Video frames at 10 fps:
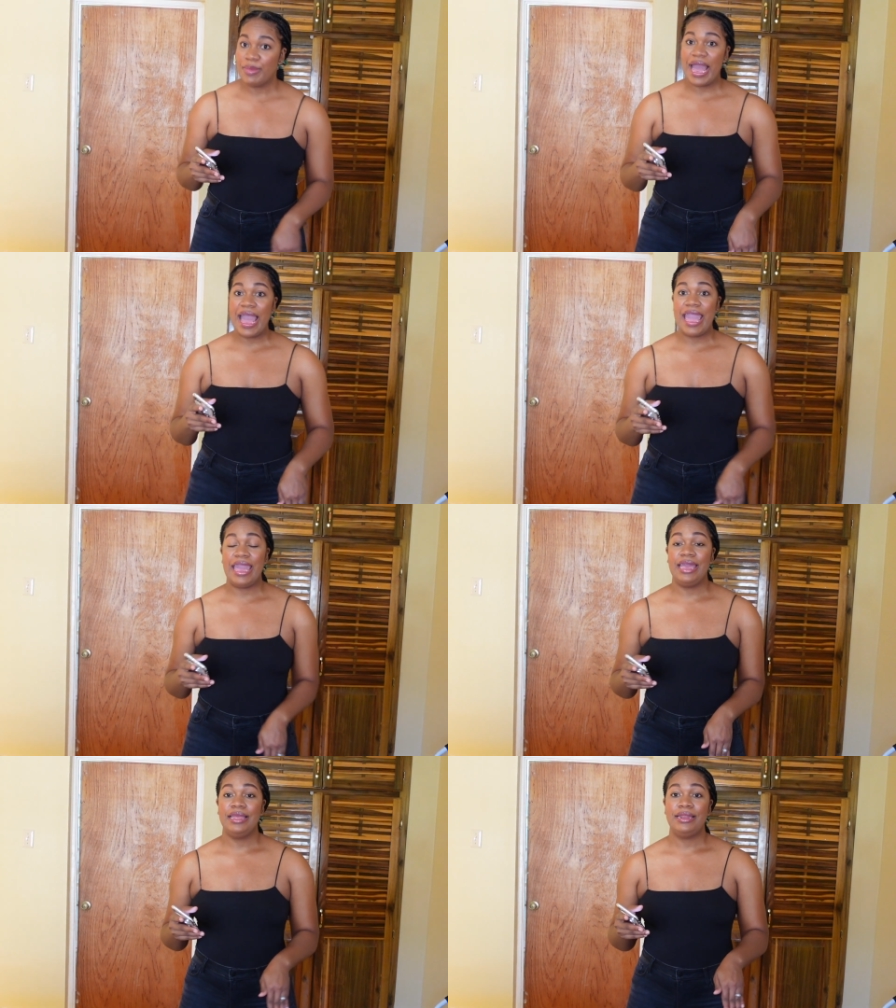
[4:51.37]

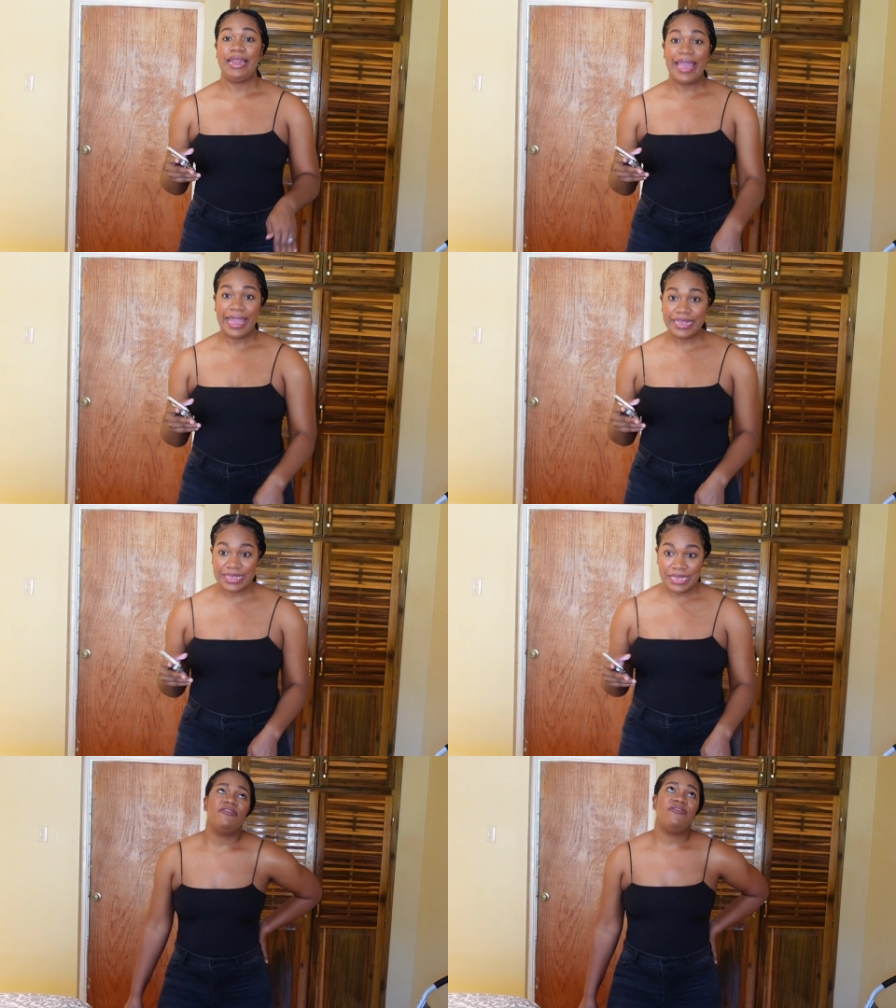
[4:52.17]
my legs
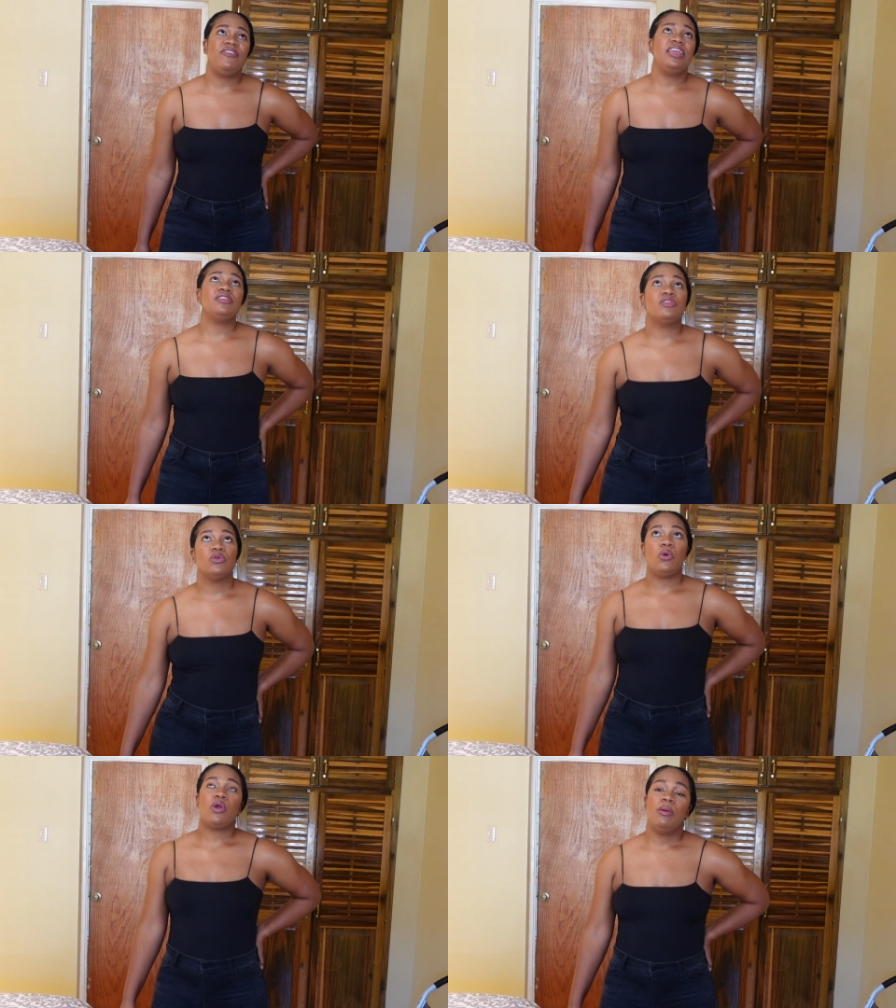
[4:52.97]
it feels
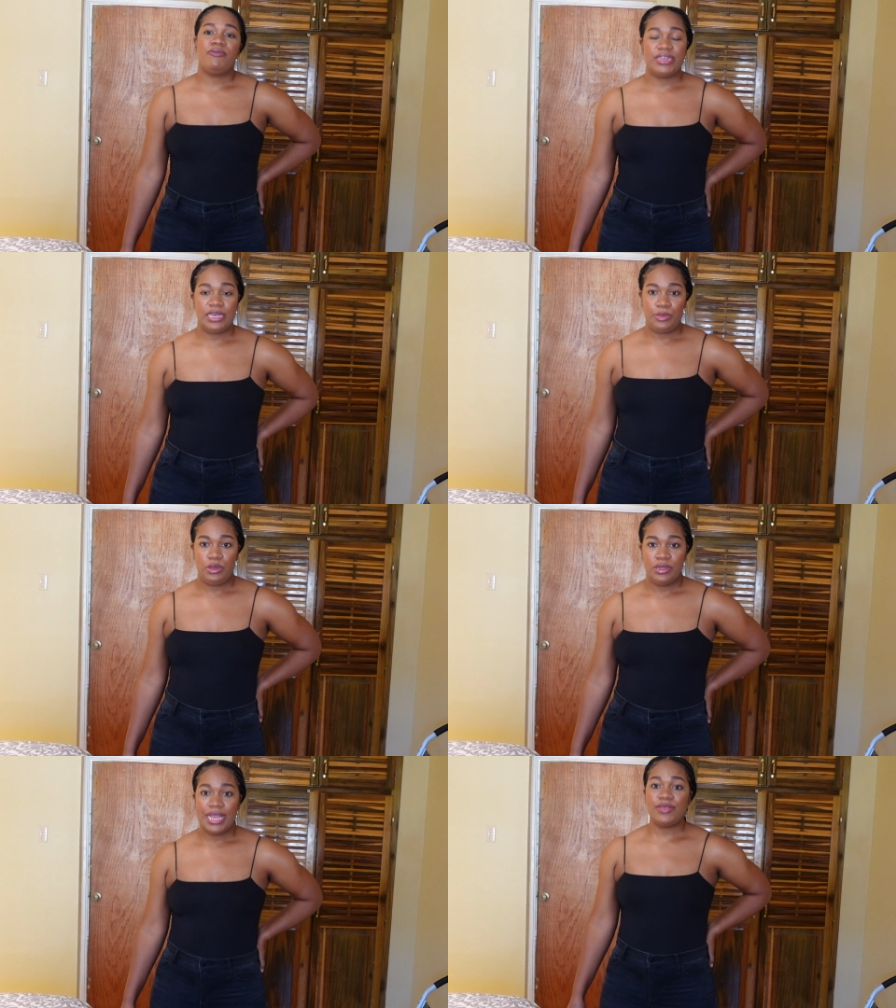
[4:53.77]
so
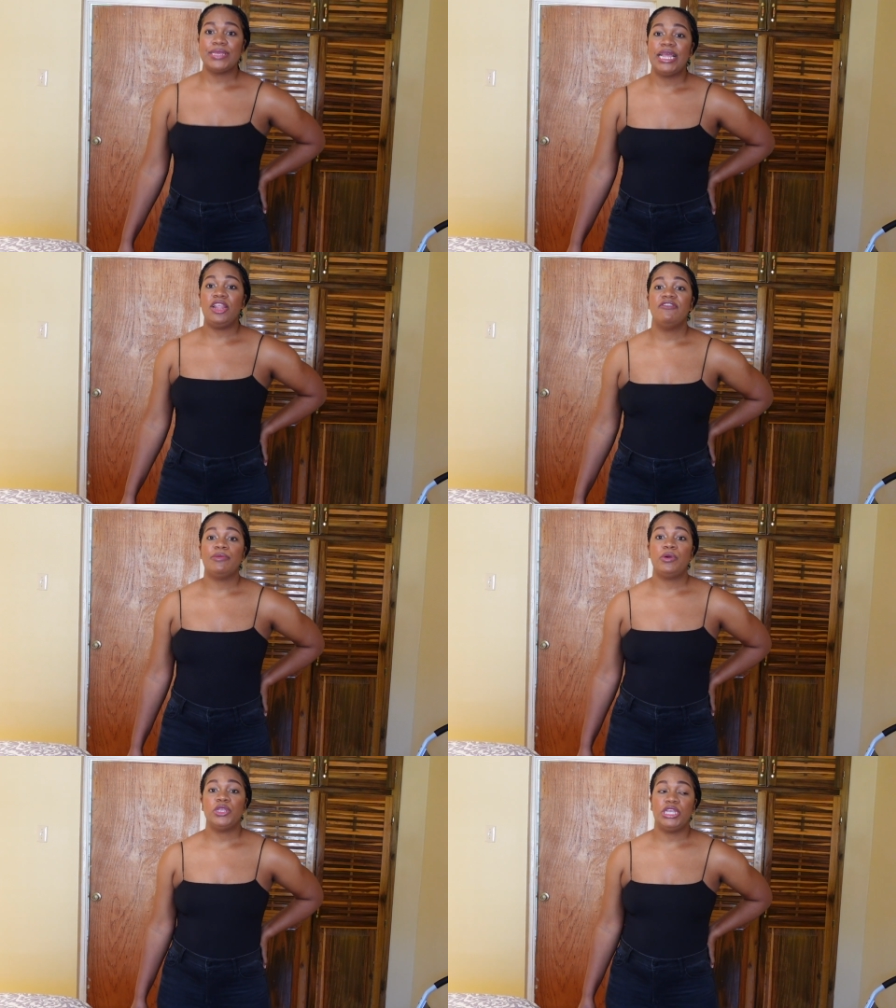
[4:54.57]
comfortable that's what i love
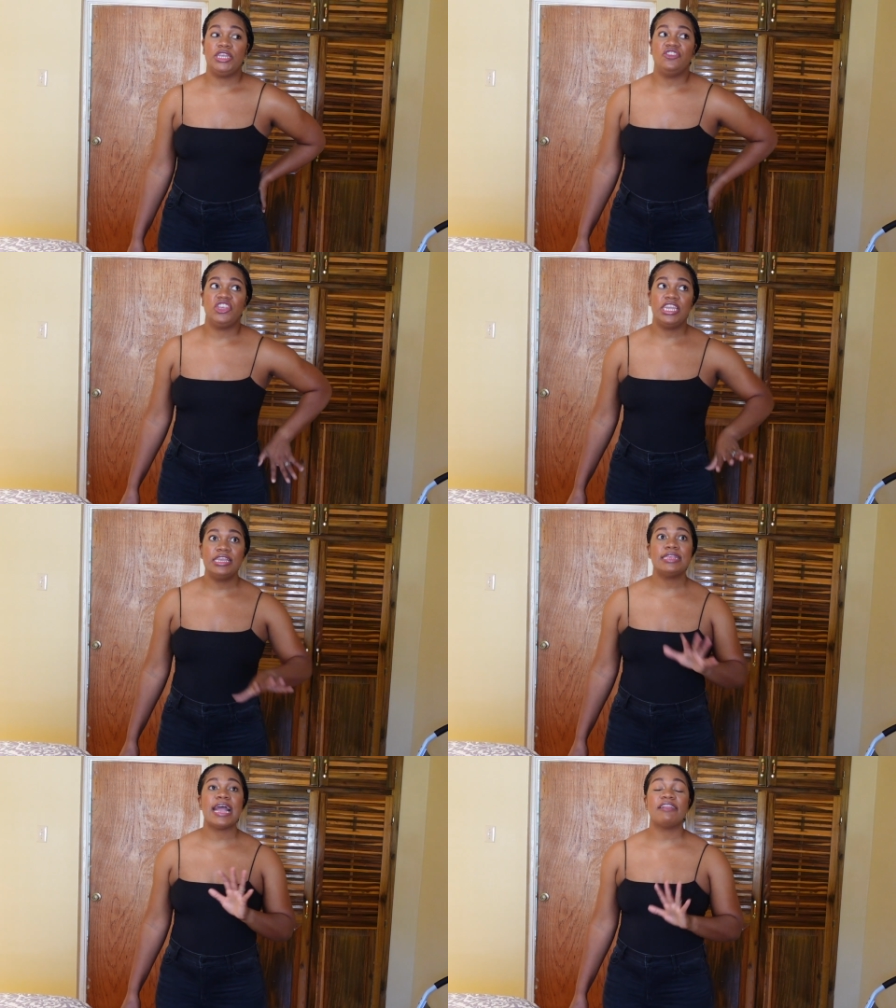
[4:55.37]
about jeans
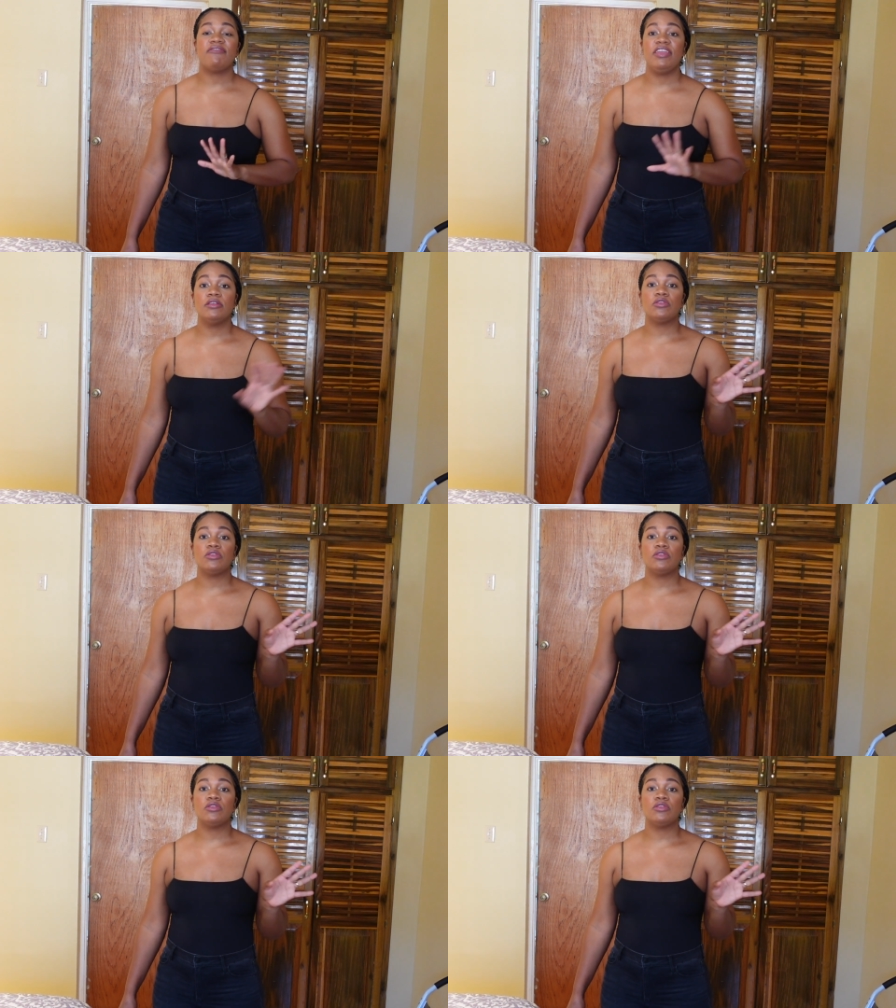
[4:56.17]
jeans that feel